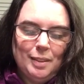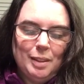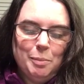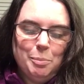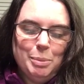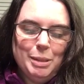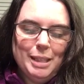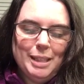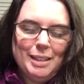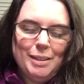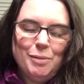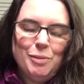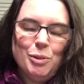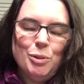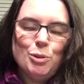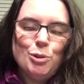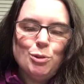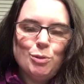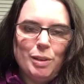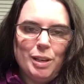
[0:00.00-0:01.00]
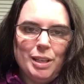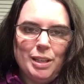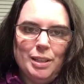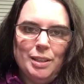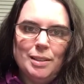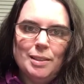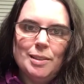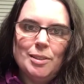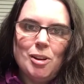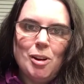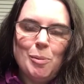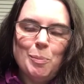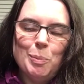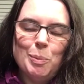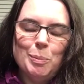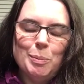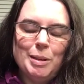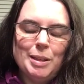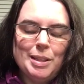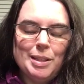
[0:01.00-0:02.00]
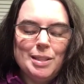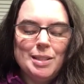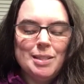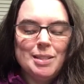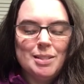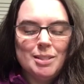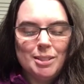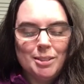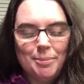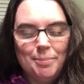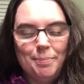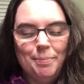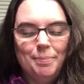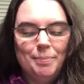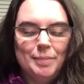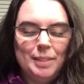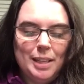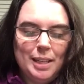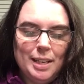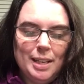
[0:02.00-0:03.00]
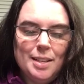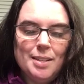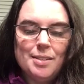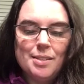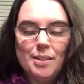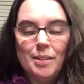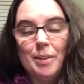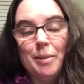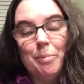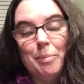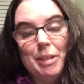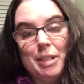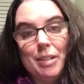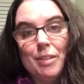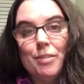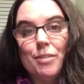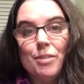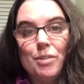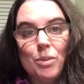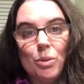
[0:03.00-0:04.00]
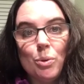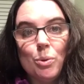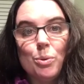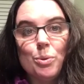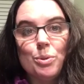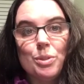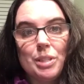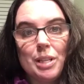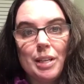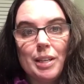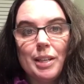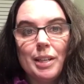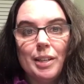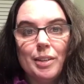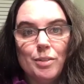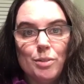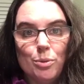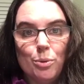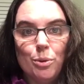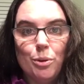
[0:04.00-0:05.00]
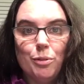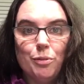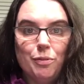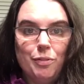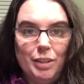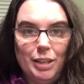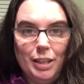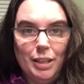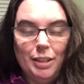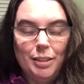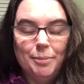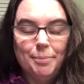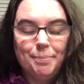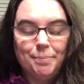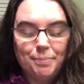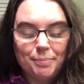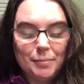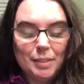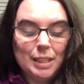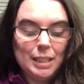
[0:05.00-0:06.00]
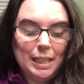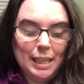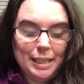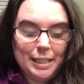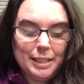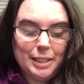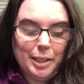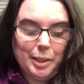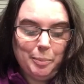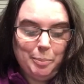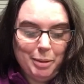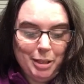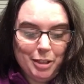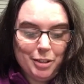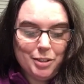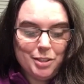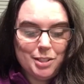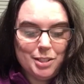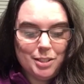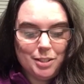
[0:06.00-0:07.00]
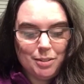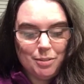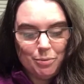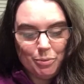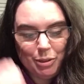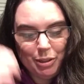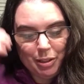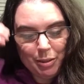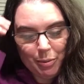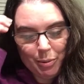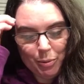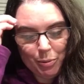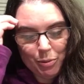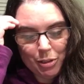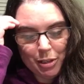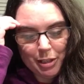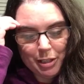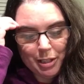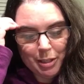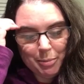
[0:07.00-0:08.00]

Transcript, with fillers: But if you're dreading a compromise, it is going to be a soul-sucking sort of thing, like the comparison one that we were talking